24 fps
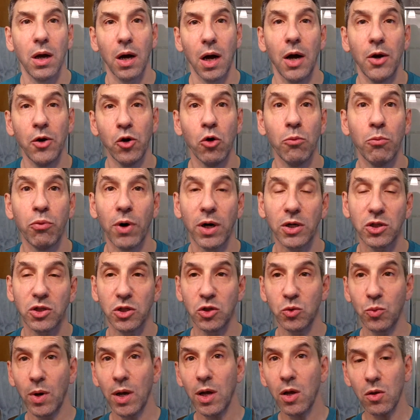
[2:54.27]
a new brush
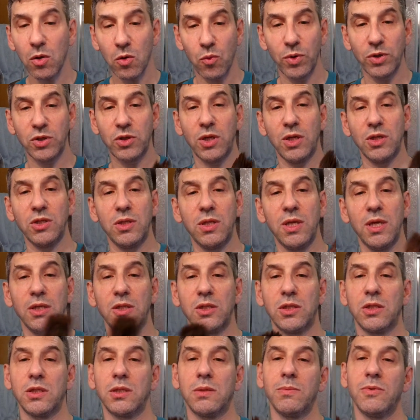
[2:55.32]
as well, which is
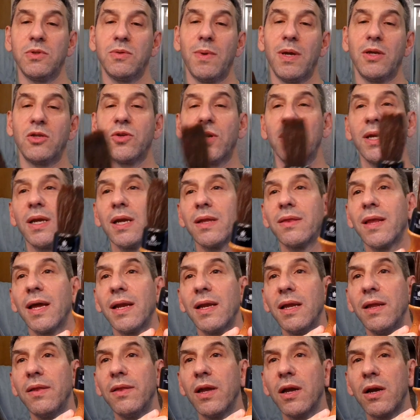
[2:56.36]
this, let me just make sure I can get
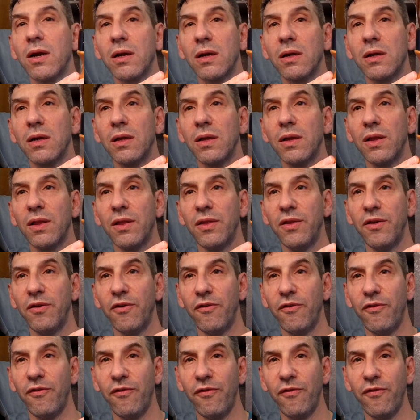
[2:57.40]
that in there,
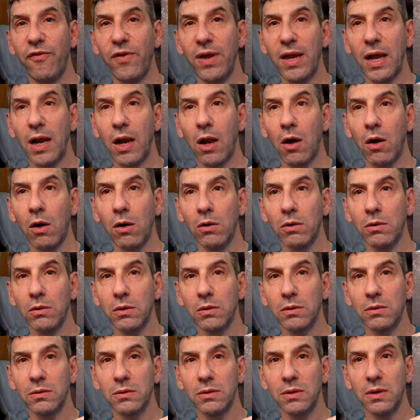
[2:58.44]
the
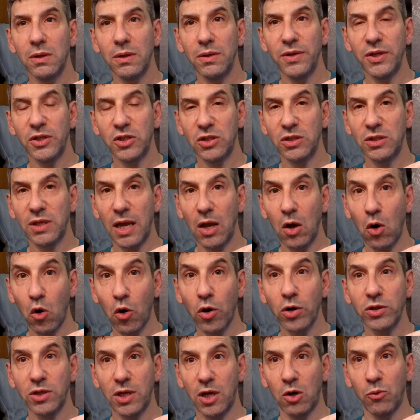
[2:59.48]
Vie-Long. This is a
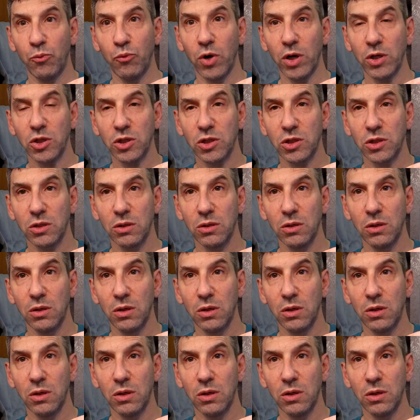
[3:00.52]
horsehair brush.